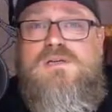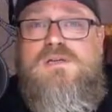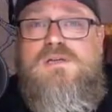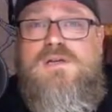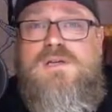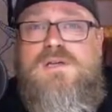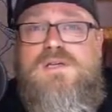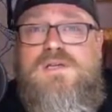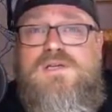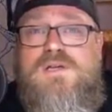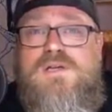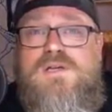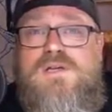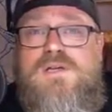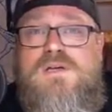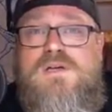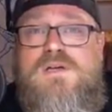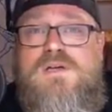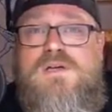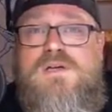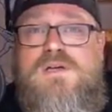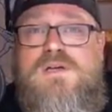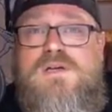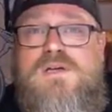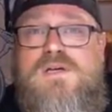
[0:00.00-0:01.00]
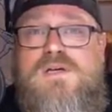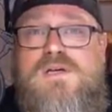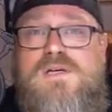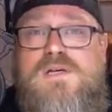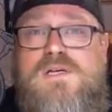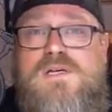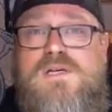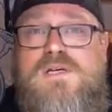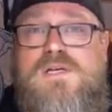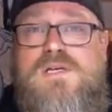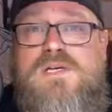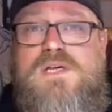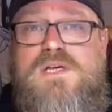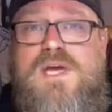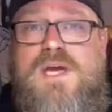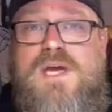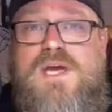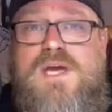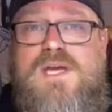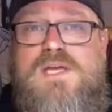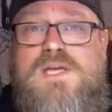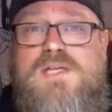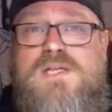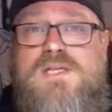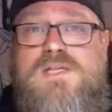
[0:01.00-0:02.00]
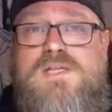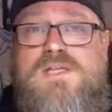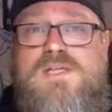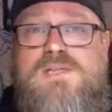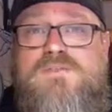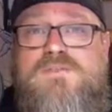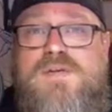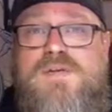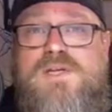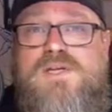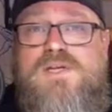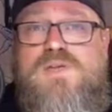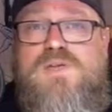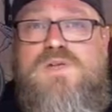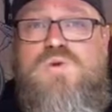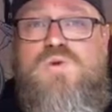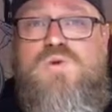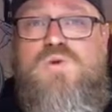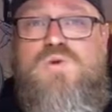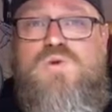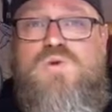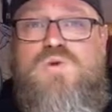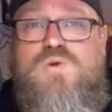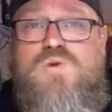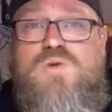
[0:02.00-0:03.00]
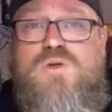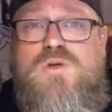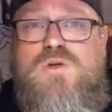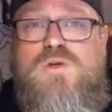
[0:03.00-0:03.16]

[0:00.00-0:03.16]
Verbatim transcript: that's hollow. Ekans, Pikachu,